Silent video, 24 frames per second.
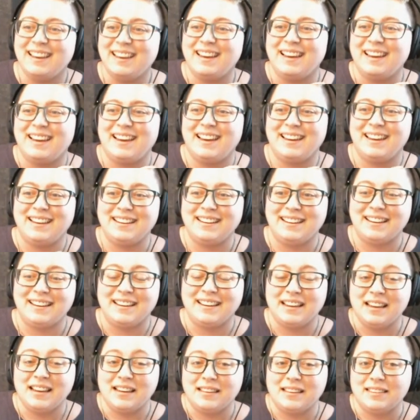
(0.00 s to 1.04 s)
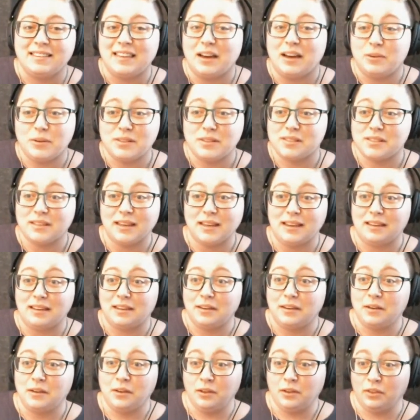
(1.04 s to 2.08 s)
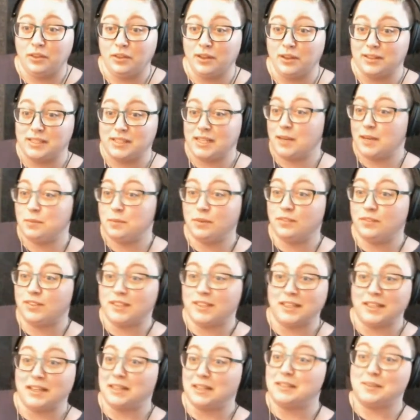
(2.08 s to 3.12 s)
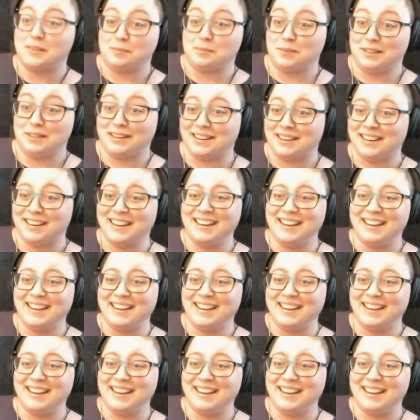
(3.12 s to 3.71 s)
And that was like the tip of the iceberg.